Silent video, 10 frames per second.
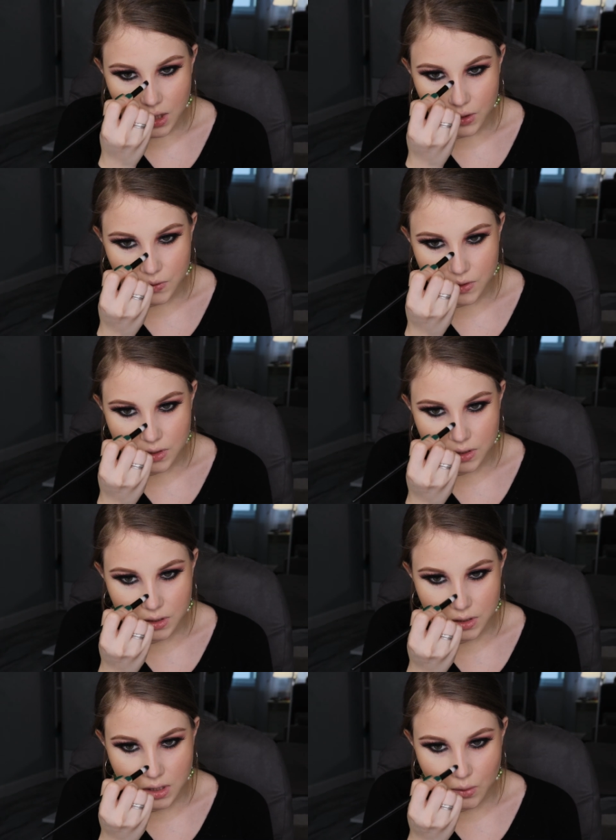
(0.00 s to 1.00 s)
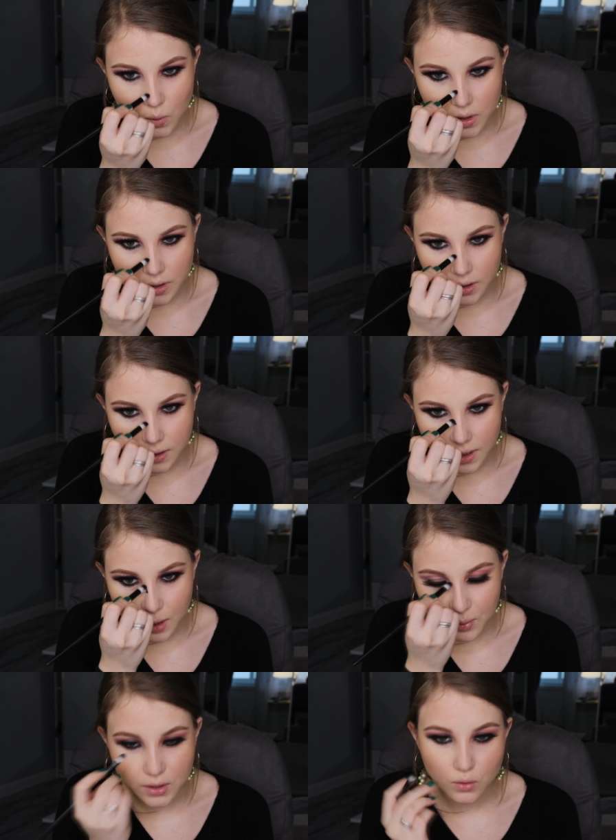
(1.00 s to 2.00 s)
you still want to
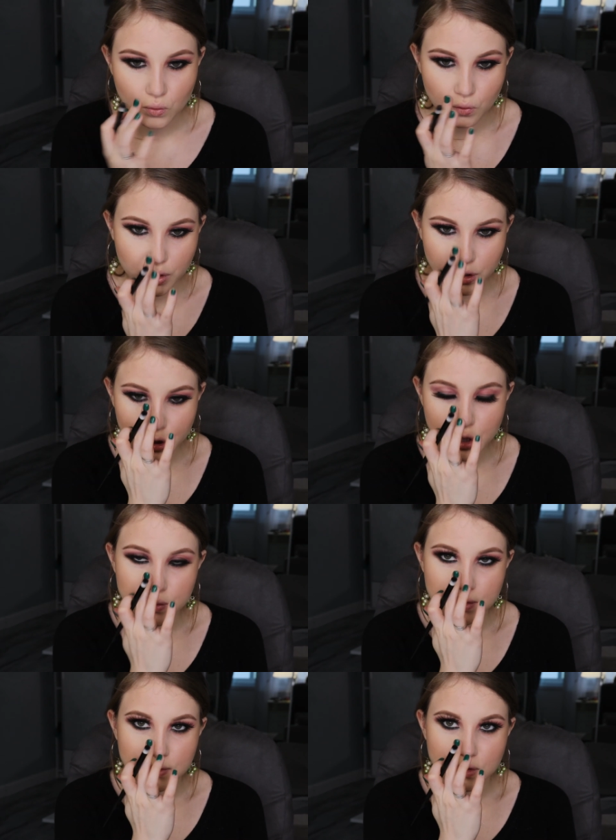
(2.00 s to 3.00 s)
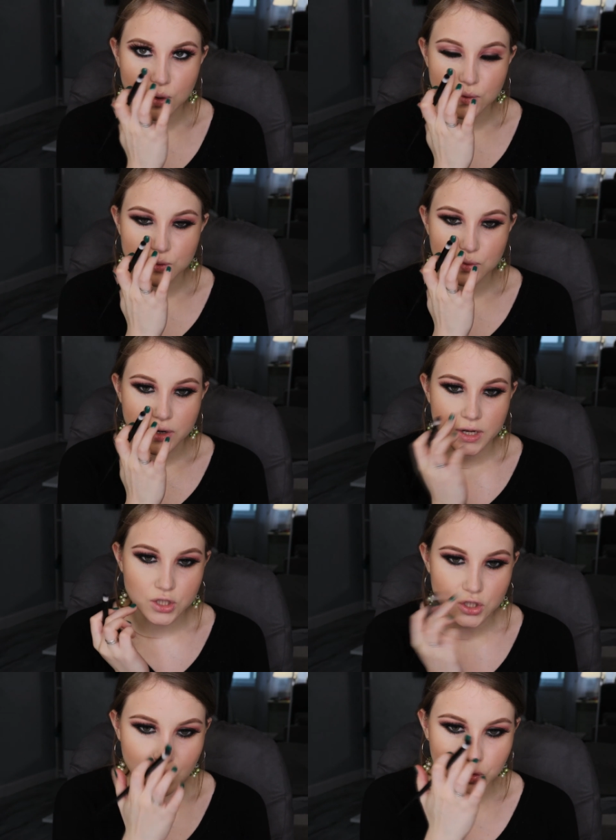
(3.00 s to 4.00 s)
keep it really close to the nose
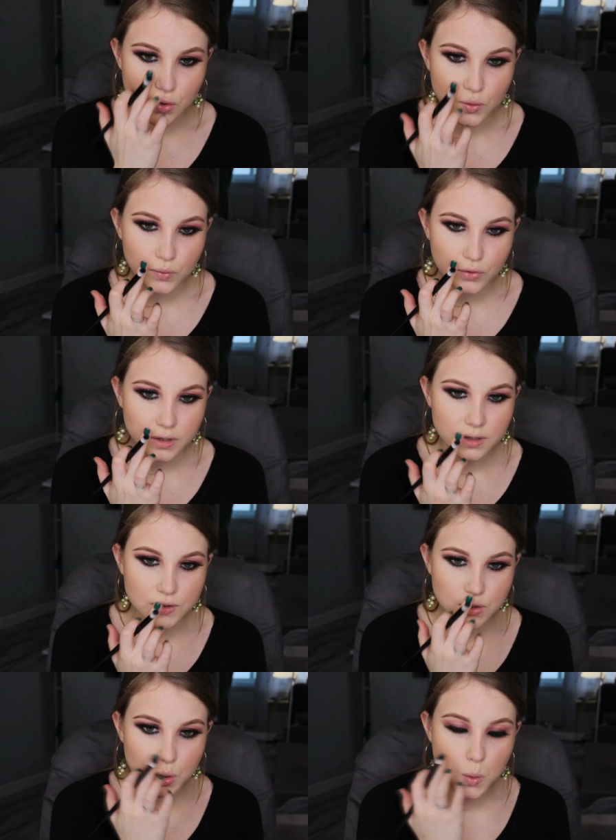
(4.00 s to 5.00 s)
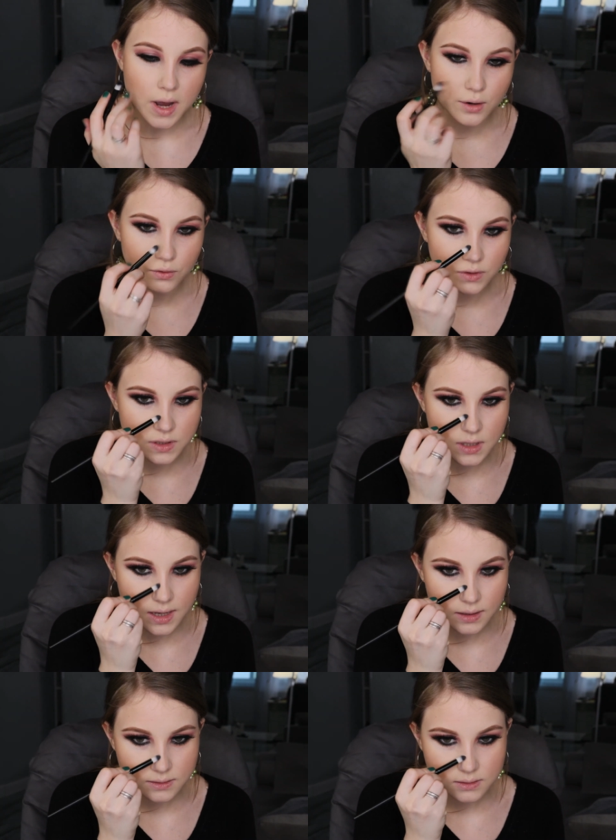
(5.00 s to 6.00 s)
bridge, so don't bring this too wide on the
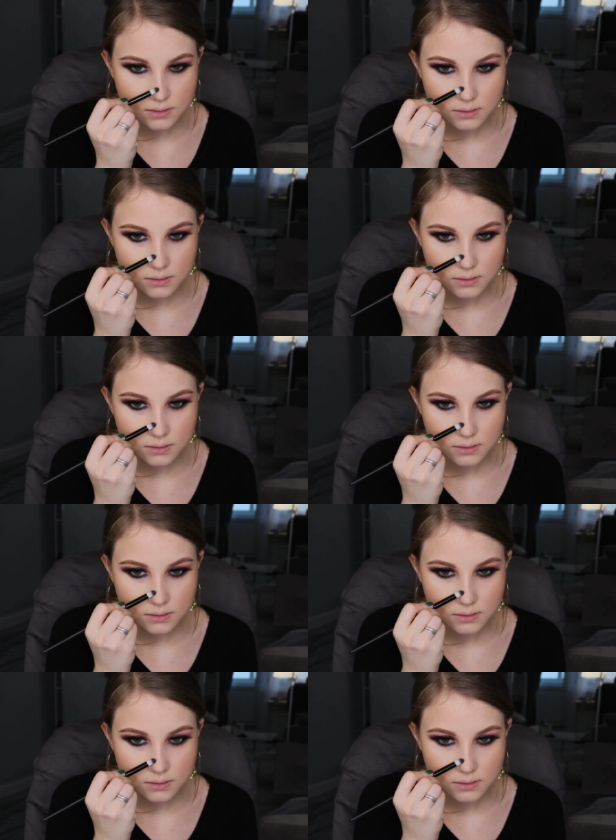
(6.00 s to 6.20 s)
sides.